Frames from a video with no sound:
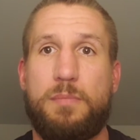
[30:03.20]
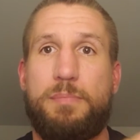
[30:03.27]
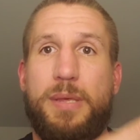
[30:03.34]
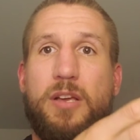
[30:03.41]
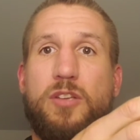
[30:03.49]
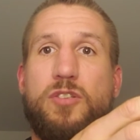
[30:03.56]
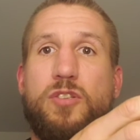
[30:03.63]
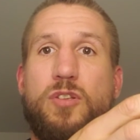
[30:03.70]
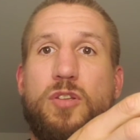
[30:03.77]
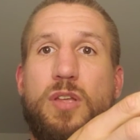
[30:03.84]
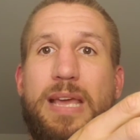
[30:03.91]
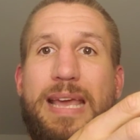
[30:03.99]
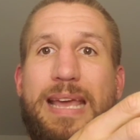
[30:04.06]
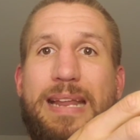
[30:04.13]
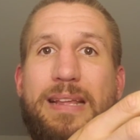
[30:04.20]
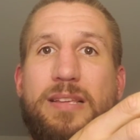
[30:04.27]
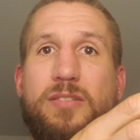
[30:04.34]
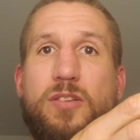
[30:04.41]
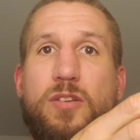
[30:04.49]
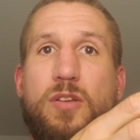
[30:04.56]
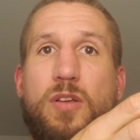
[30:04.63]
because it
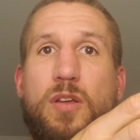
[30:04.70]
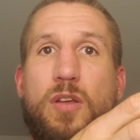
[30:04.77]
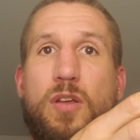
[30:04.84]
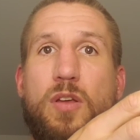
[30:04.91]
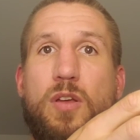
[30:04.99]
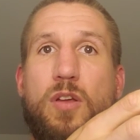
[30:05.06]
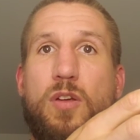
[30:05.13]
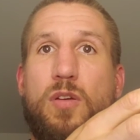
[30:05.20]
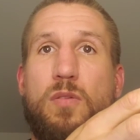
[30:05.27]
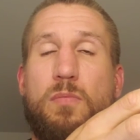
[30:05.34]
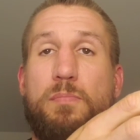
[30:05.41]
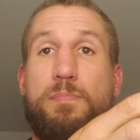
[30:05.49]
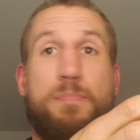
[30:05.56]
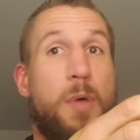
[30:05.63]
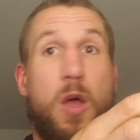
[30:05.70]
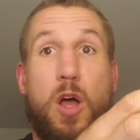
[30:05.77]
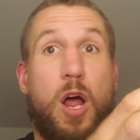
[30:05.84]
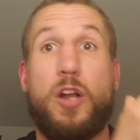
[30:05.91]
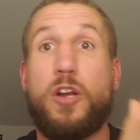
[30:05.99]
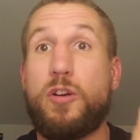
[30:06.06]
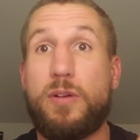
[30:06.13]
is
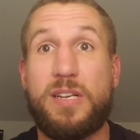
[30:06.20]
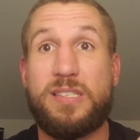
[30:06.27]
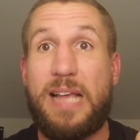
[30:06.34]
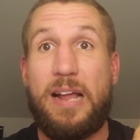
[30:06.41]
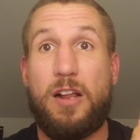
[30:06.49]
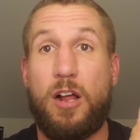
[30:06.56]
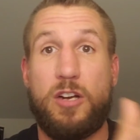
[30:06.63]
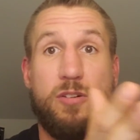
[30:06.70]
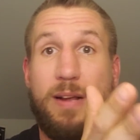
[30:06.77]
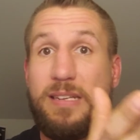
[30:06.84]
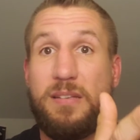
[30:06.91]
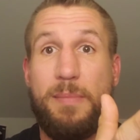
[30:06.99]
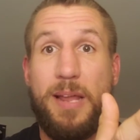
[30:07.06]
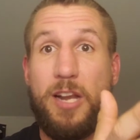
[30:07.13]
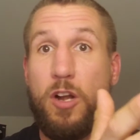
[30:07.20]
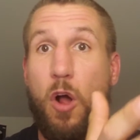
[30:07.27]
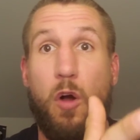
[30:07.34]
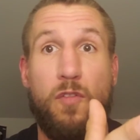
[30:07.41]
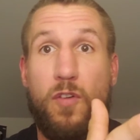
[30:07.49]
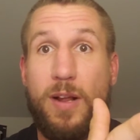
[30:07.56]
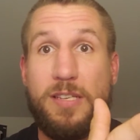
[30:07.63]
underestimated,
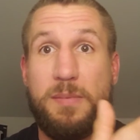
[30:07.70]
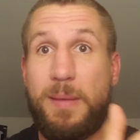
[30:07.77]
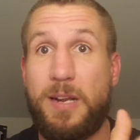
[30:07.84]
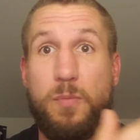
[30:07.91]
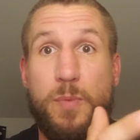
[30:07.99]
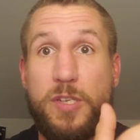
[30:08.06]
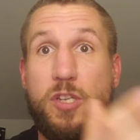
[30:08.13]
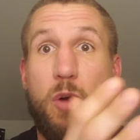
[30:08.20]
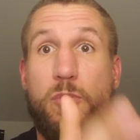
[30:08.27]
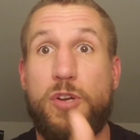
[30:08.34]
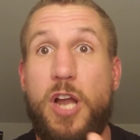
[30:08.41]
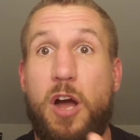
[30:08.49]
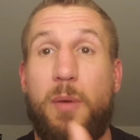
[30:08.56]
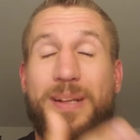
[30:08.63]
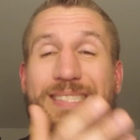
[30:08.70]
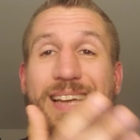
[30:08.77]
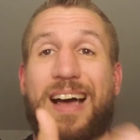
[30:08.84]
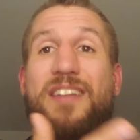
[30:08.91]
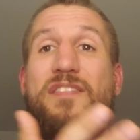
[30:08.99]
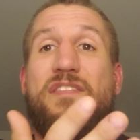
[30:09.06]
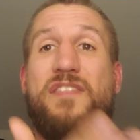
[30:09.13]
overestimated. We don't know. It's
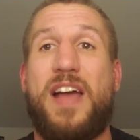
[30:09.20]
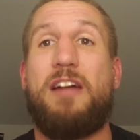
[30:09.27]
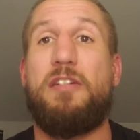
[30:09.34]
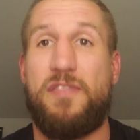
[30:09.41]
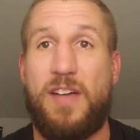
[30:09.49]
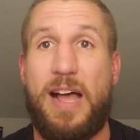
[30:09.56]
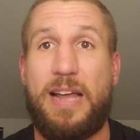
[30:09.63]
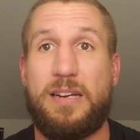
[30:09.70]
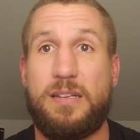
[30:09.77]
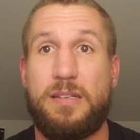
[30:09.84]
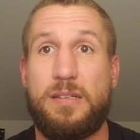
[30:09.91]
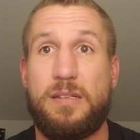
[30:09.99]
unverified.